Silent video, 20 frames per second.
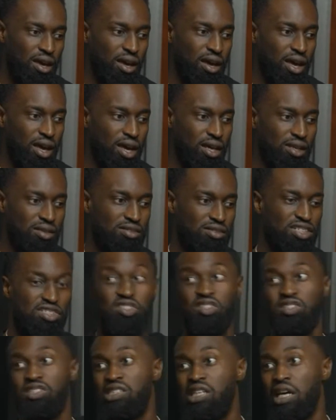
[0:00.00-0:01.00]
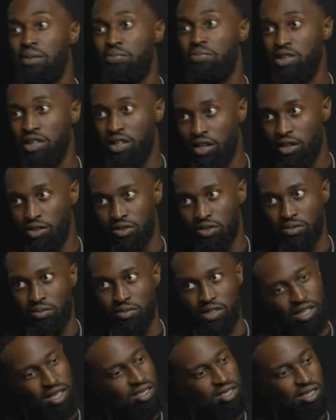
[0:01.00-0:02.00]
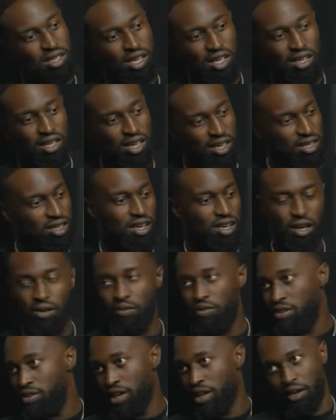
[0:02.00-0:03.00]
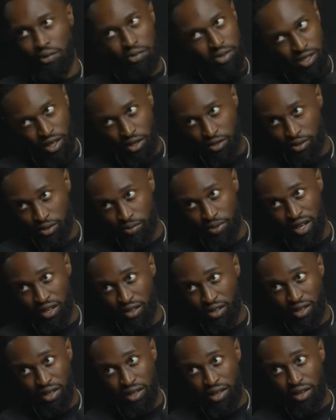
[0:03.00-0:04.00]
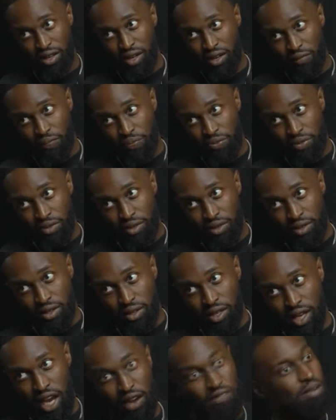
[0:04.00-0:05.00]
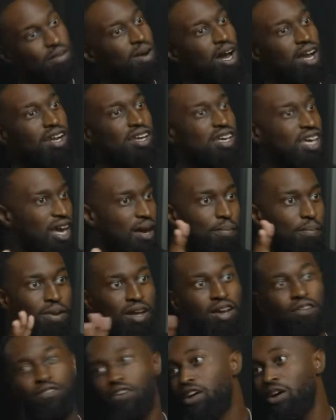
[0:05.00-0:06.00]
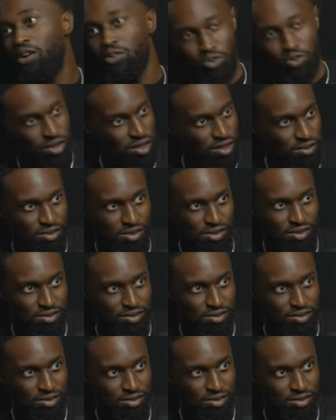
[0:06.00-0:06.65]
And just accepting coaching, because at the end of the day, we talked about, everybody can't play for Coach Williams.